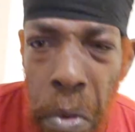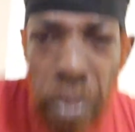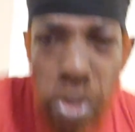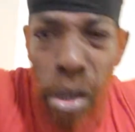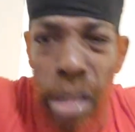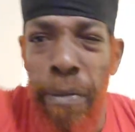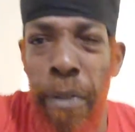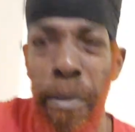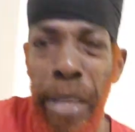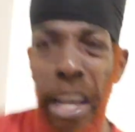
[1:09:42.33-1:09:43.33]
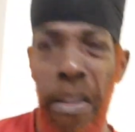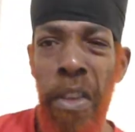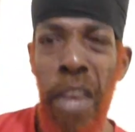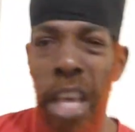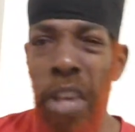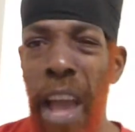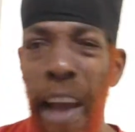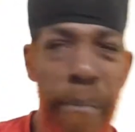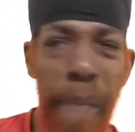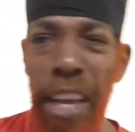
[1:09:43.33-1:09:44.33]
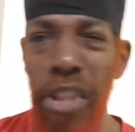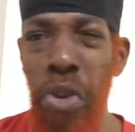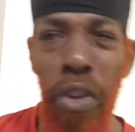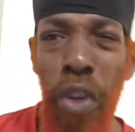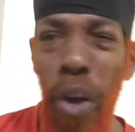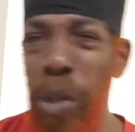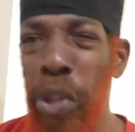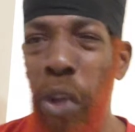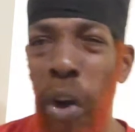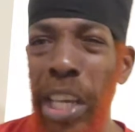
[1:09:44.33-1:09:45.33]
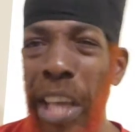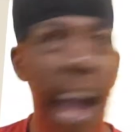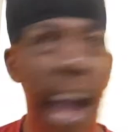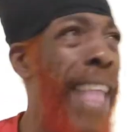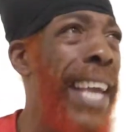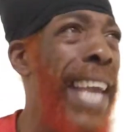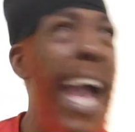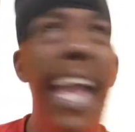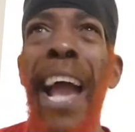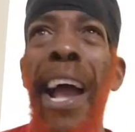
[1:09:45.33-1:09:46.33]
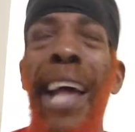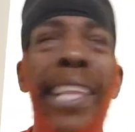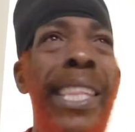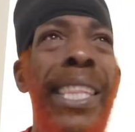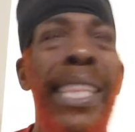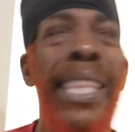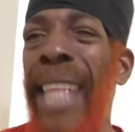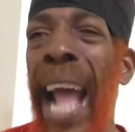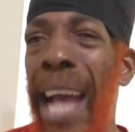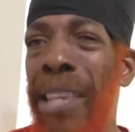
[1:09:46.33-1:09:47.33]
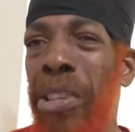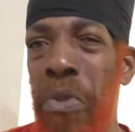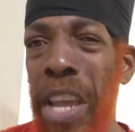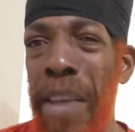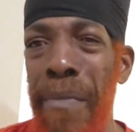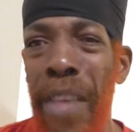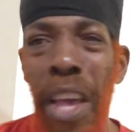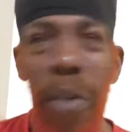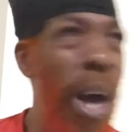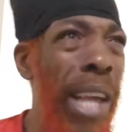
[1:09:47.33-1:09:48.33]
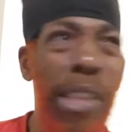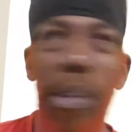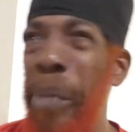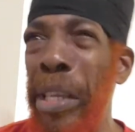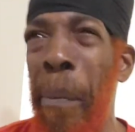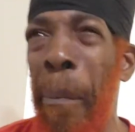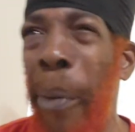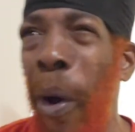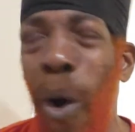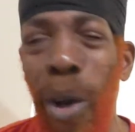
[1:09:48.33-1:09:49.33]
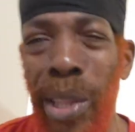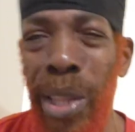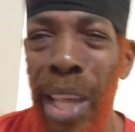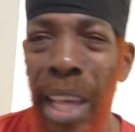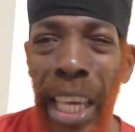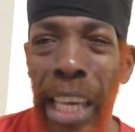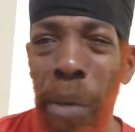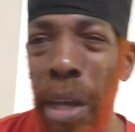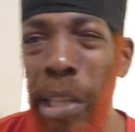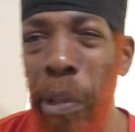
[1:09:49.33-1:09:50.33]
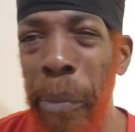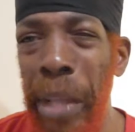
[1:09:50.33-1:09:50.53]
transforming. You have Megatron always talking. You have that guy, Starscream, wants to be the boss. He wants to be,